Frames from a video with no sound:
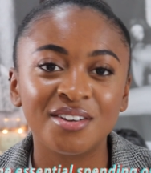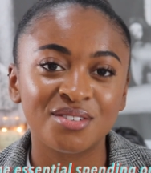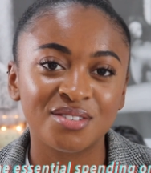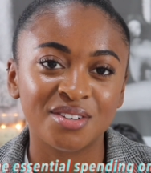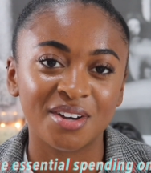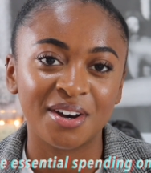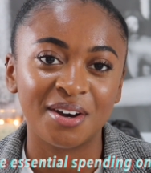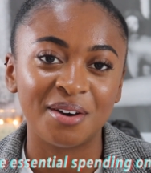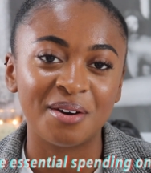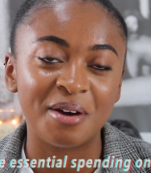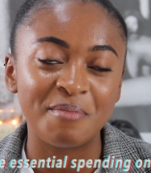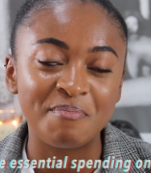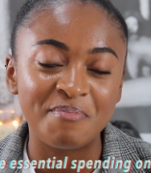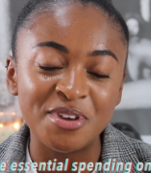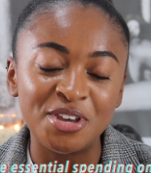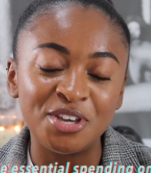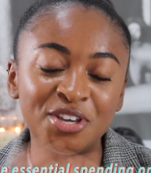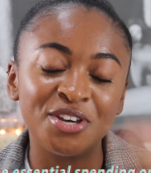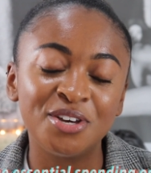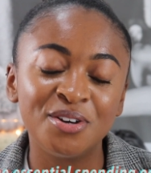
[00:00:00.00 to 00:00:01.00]
So a
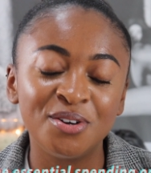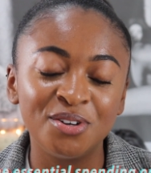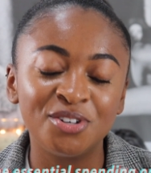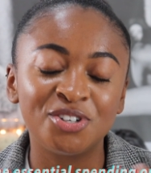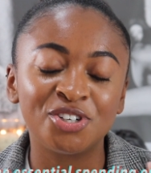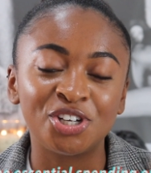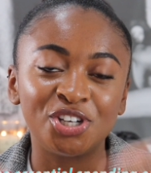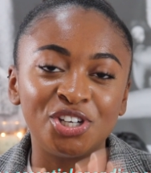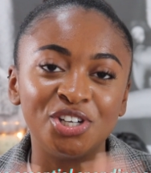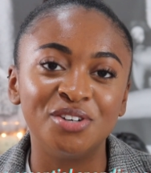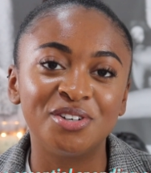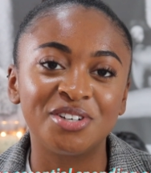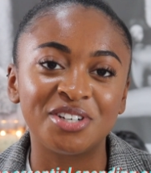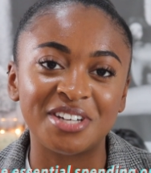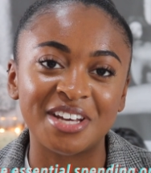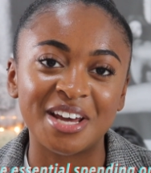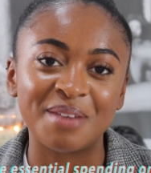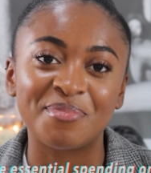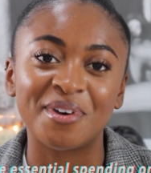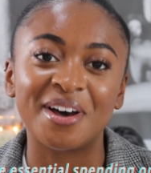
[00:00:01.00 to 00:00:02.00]
huge
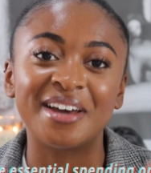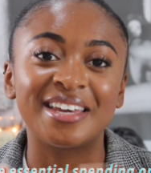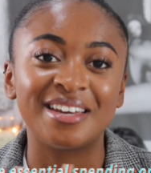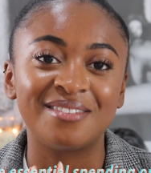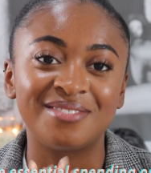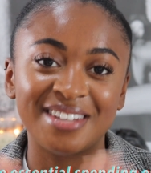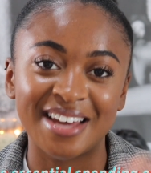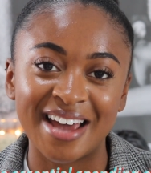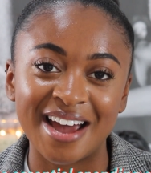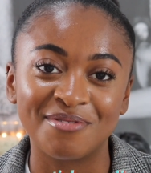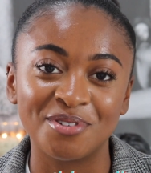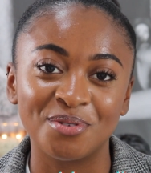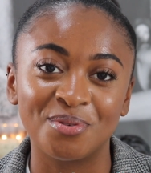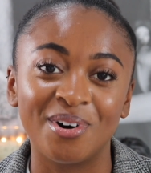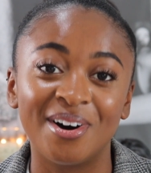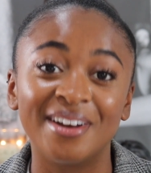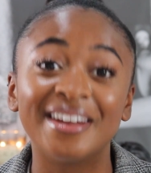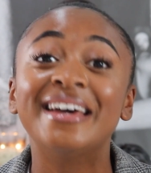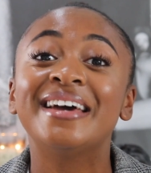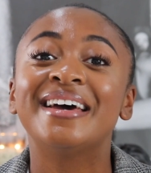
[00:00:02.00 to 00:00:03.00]
tip that I give to
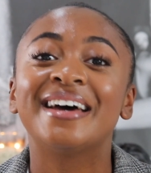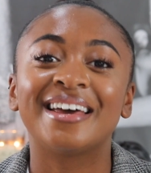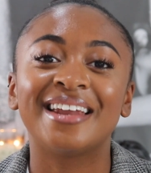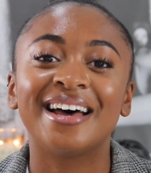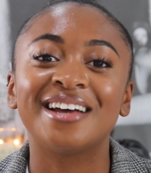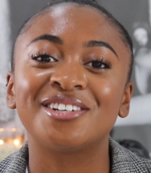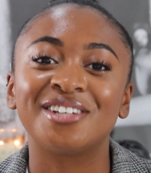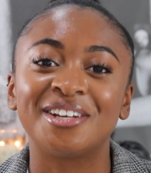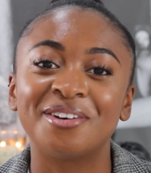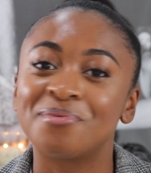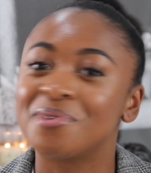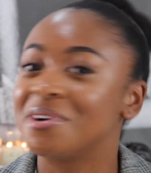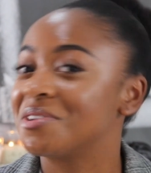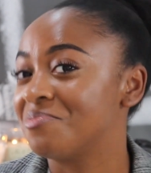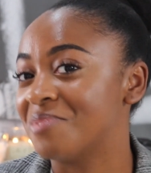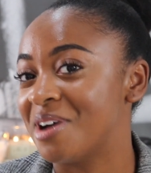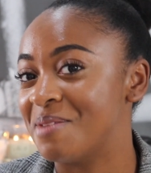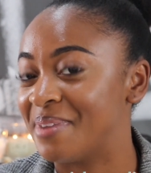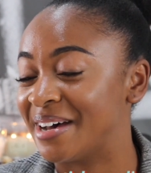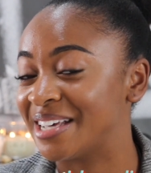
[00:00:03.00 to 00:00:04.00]
everyone, and actually it worked for
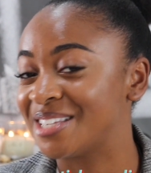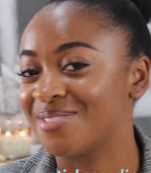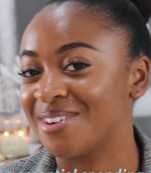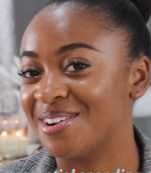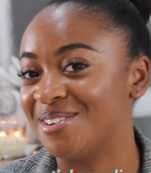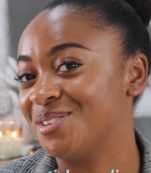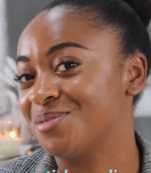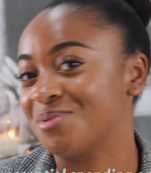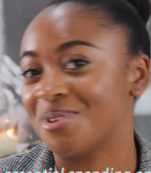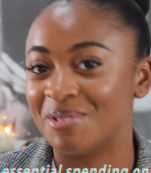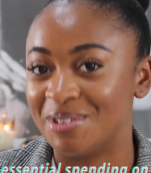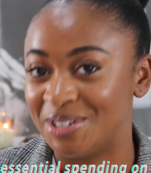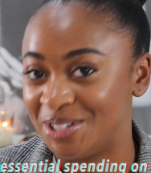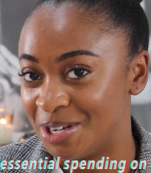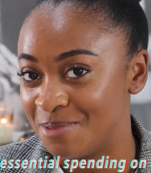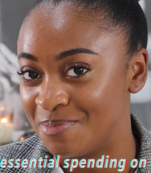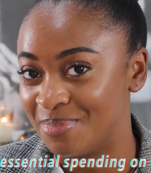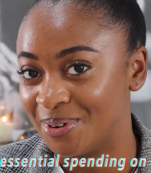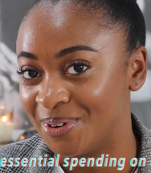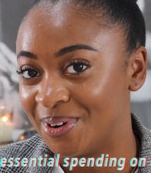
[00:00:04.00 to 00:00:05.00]
my best friend as well when
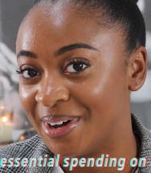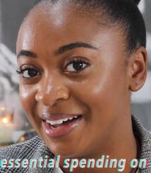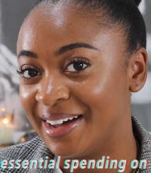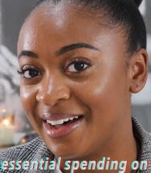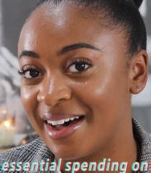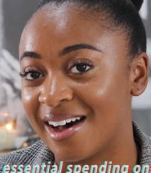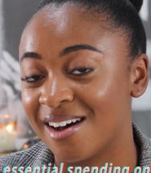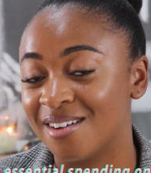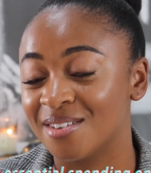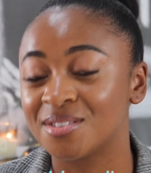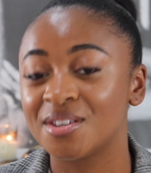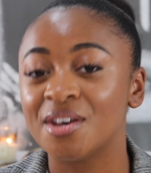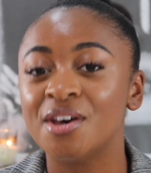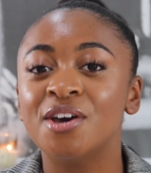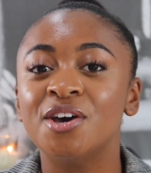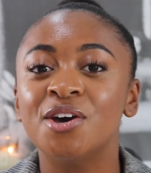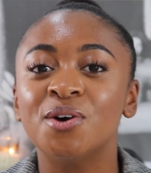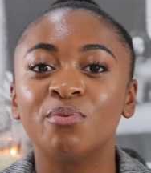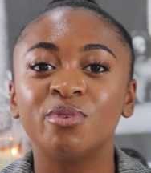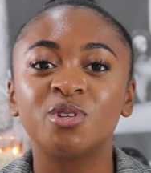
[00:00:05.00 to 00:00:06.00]
she bought her house,
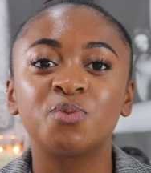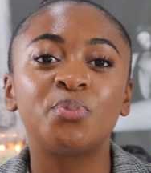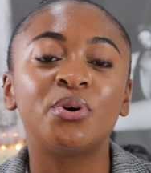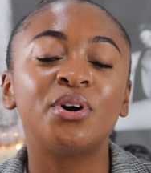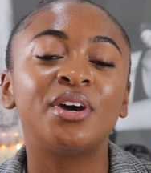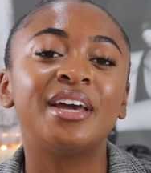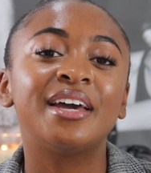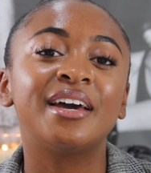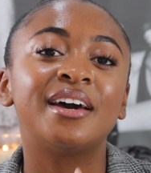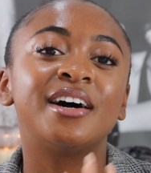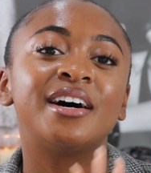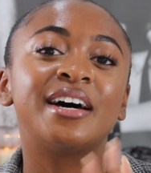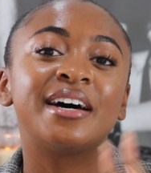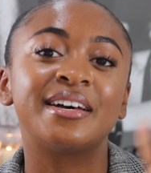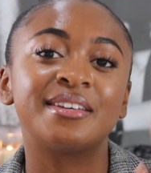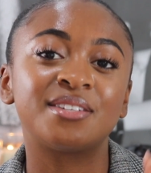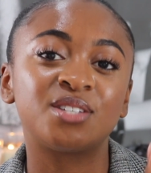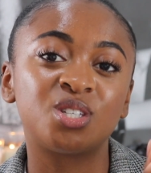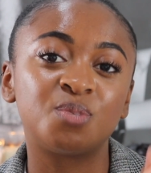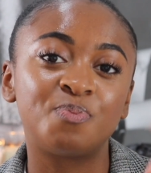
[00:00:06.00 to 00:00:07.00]
was putting
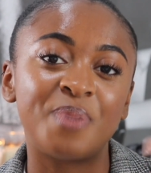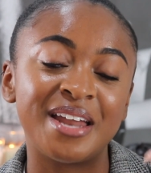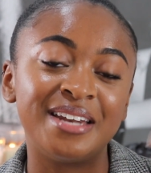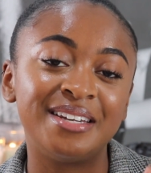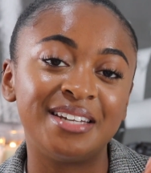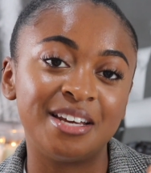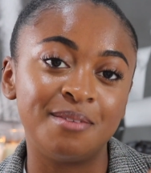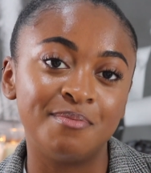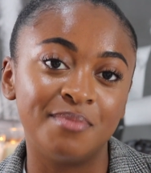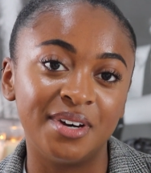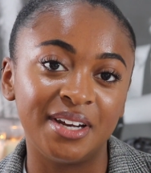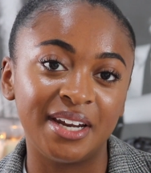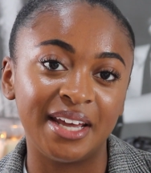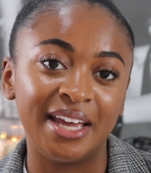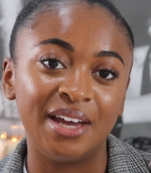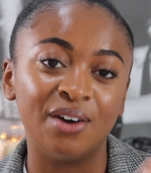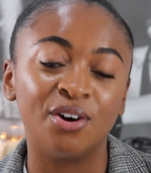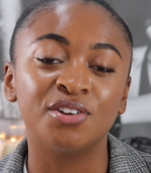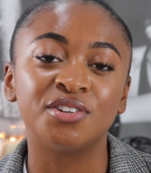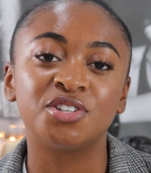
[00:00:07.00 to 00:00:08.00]
her spending
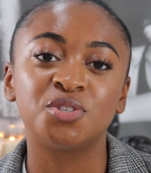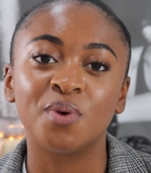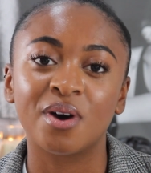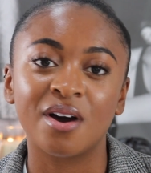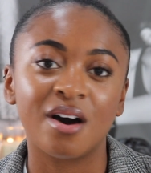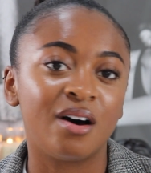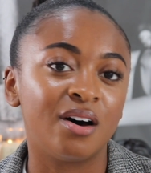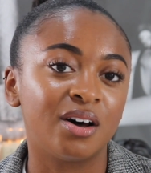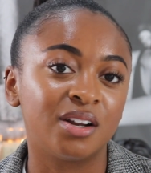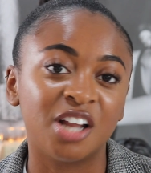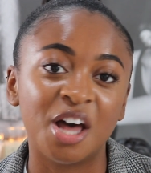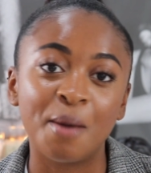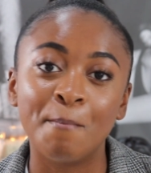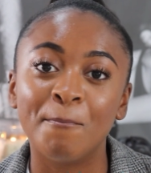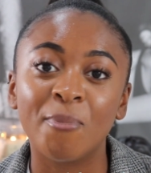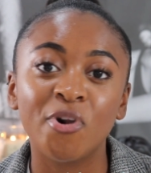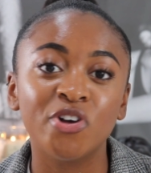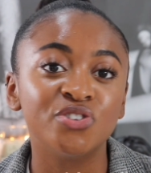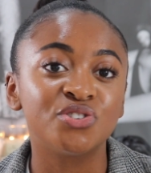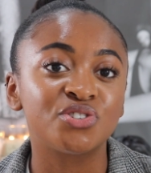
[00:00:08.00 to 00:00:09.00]
money onto a card like
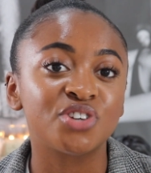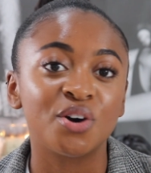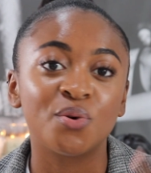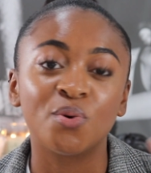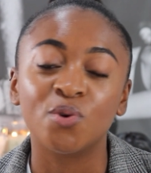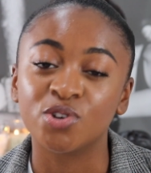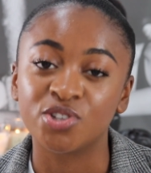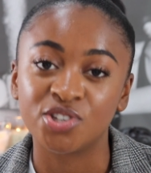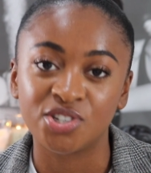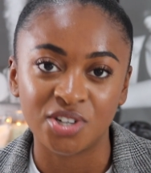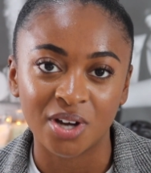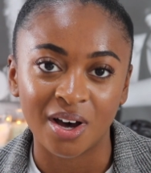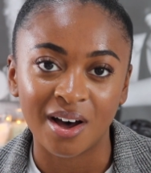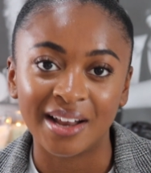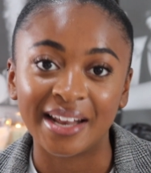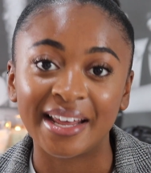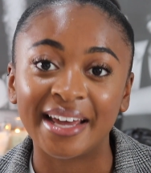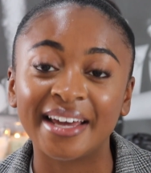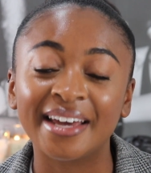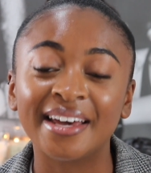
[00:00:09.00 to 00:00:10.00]
Monzo or
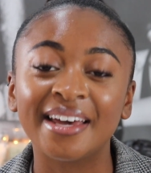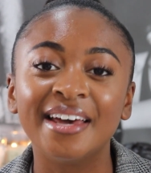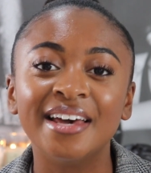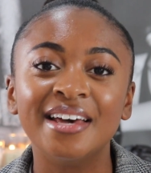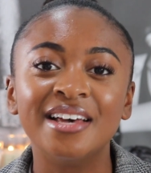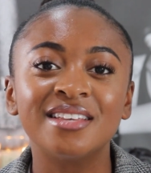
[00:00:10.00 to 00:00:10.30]
Starling.